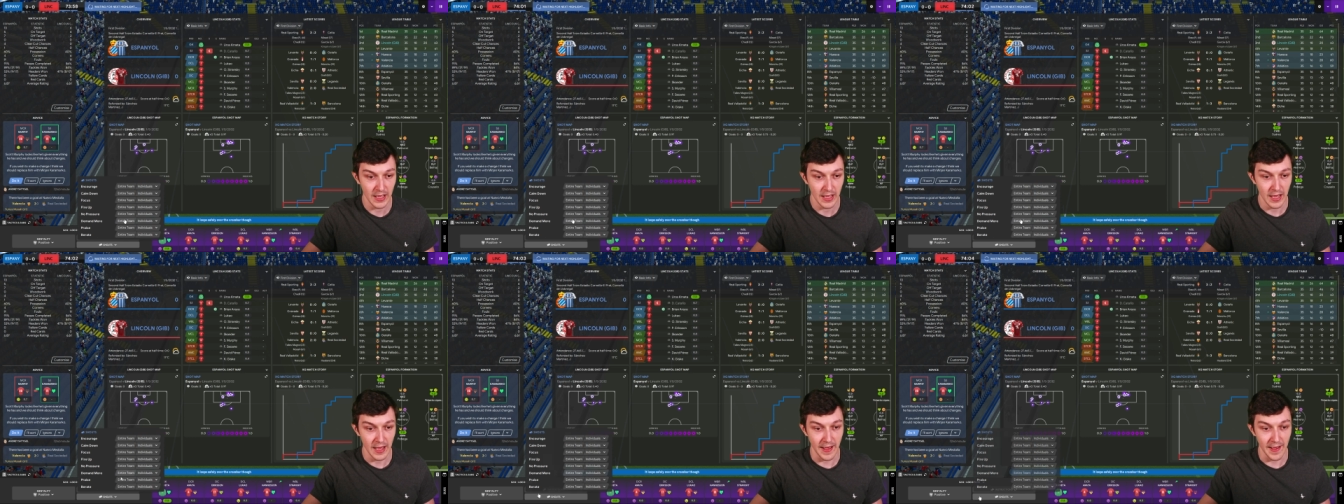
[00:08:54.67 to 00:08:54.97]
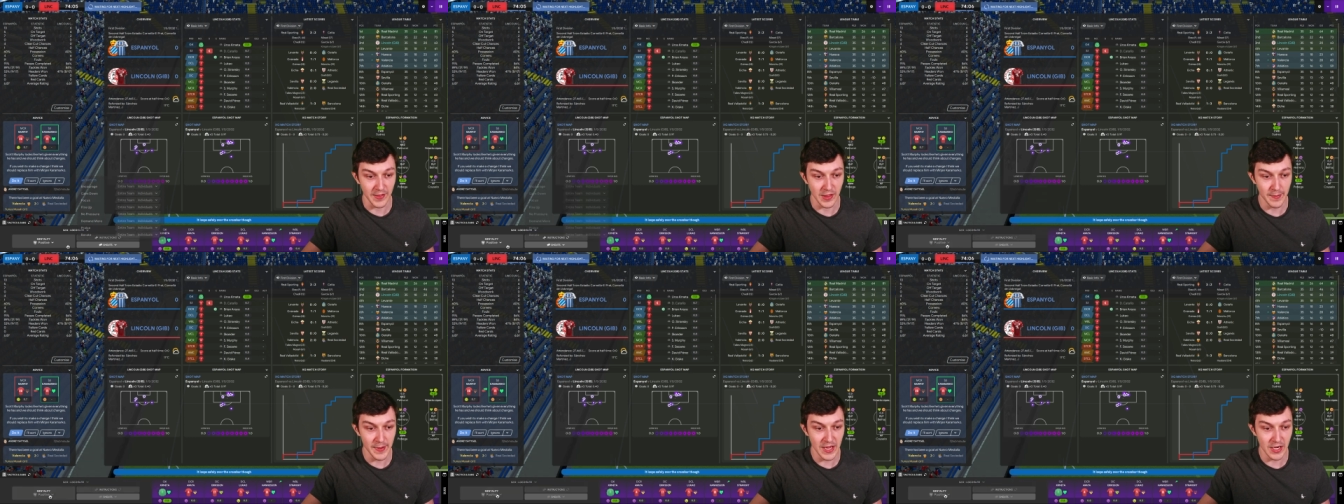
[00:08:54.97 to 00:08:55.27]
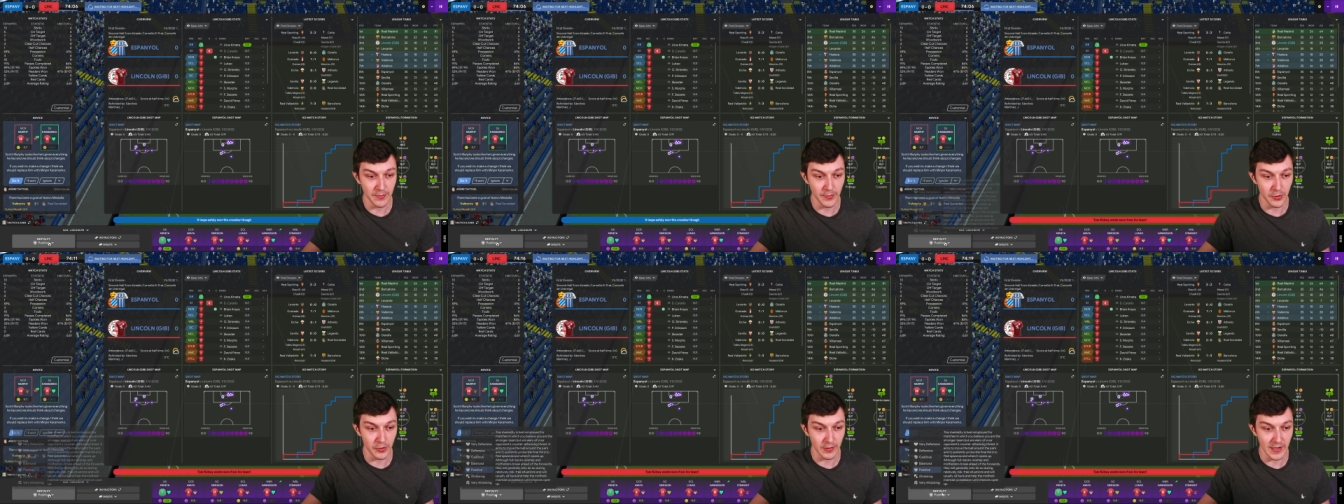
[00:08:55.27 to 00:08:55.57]
Uh, demand
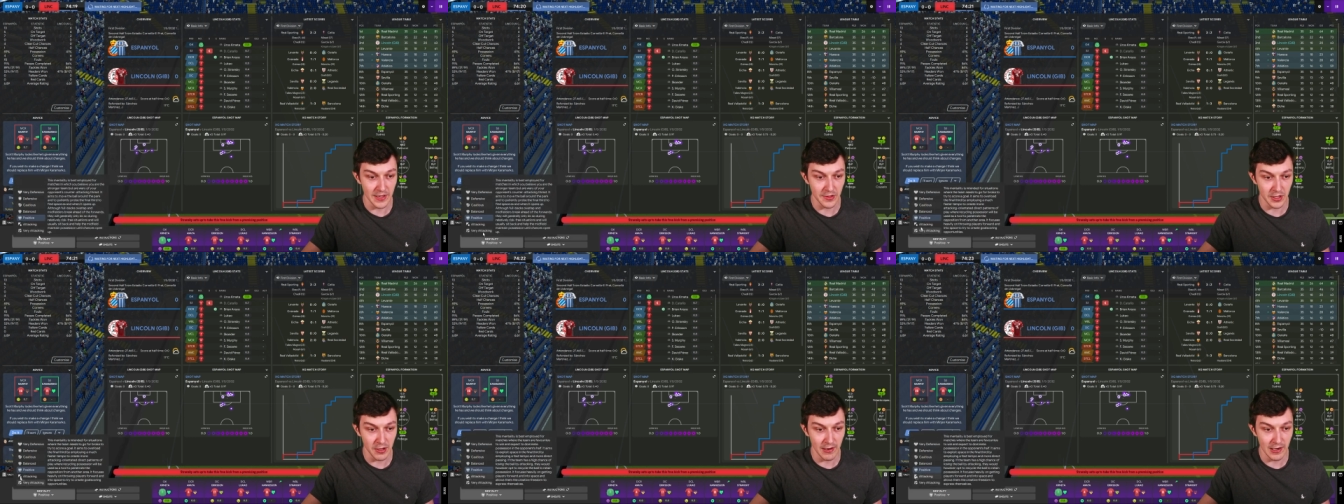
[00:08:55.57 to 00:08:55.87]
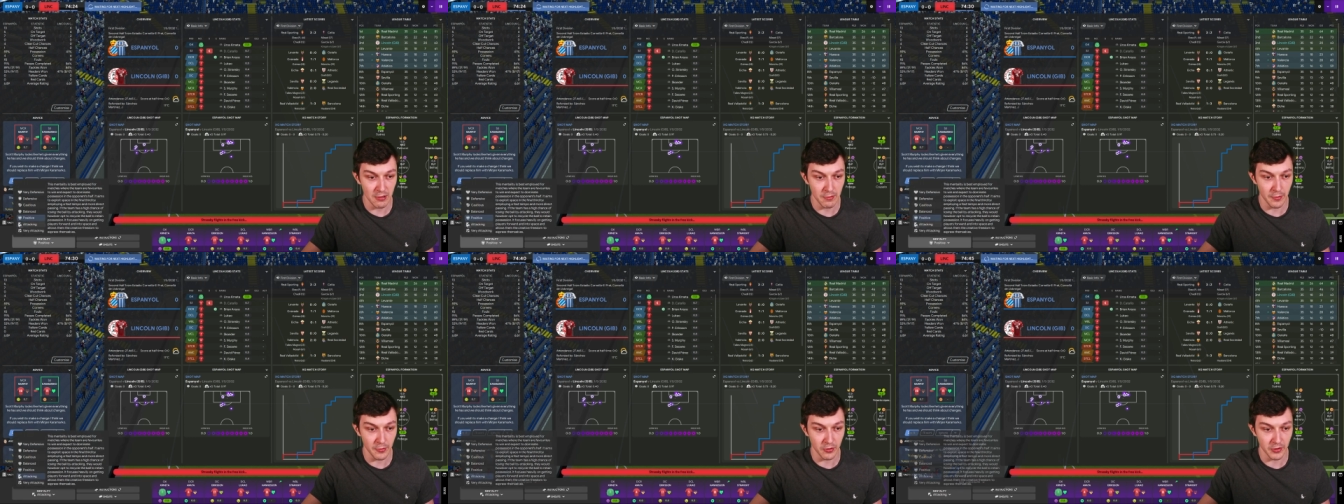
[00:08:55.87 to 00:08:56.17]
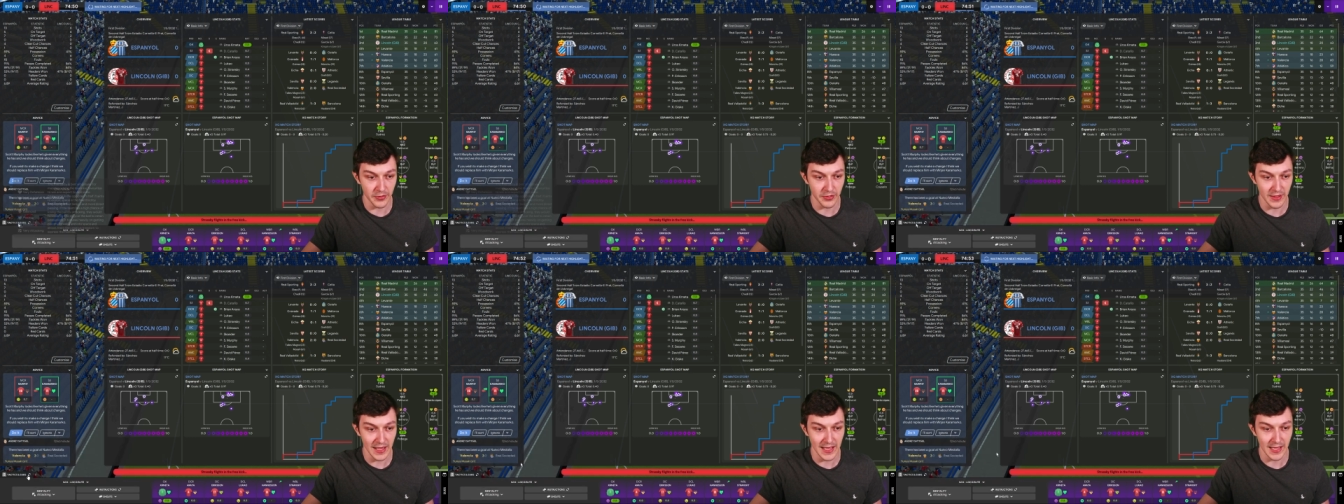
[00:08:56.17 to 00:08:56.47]
more. Let's go a little bit more
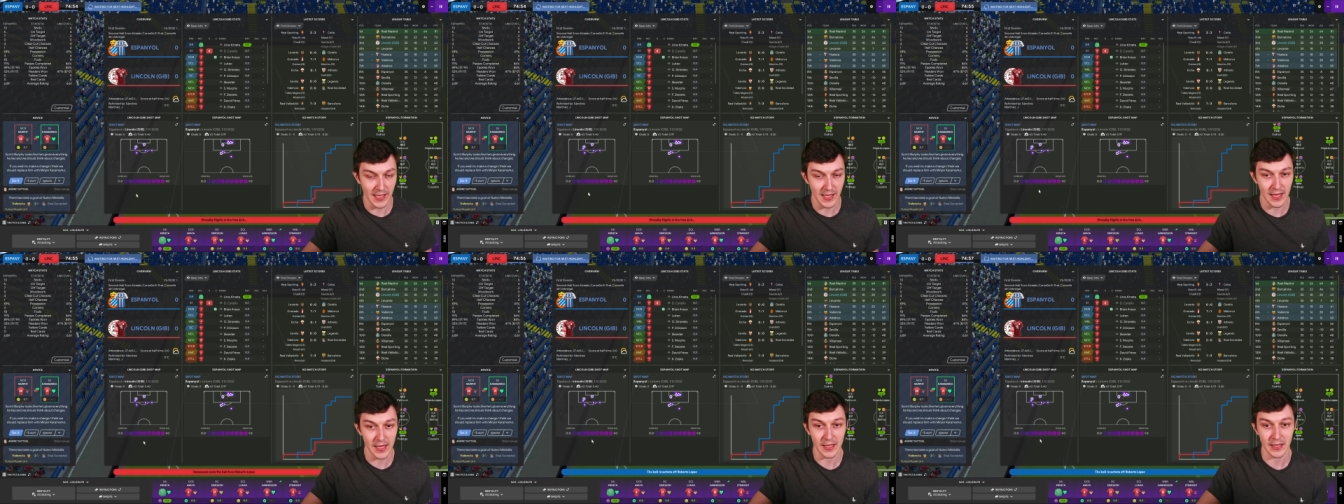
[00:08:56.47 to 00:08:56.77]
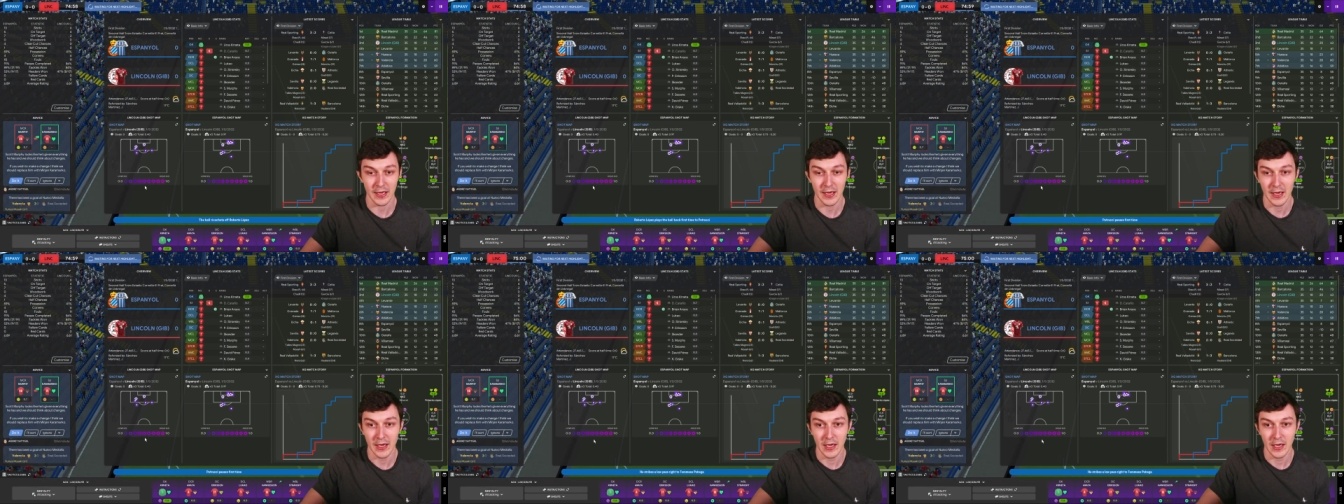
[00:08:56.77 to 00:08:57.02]
attacking.